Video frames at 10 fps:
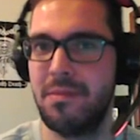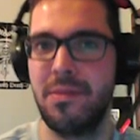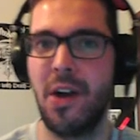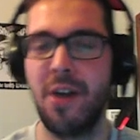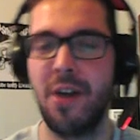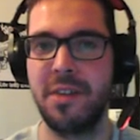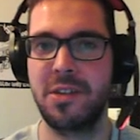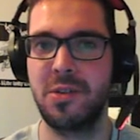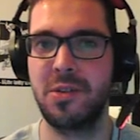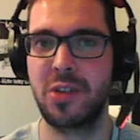obvious
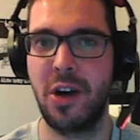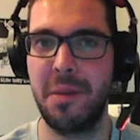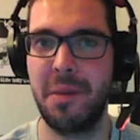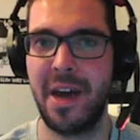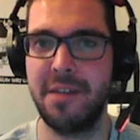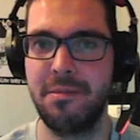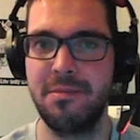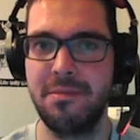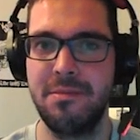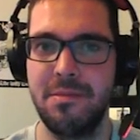close combat.
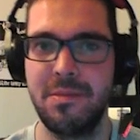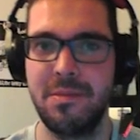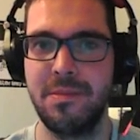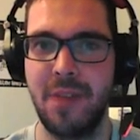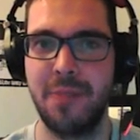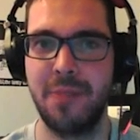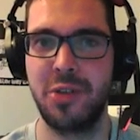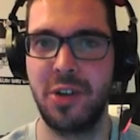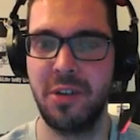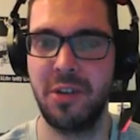I'm
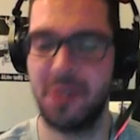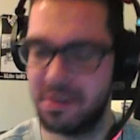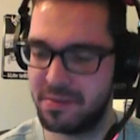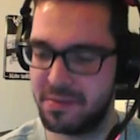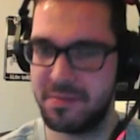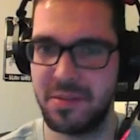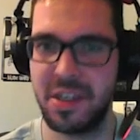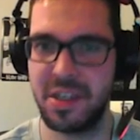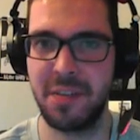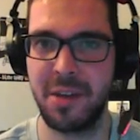sure he would have
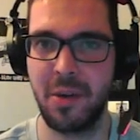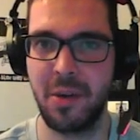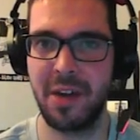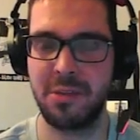seen by the way I was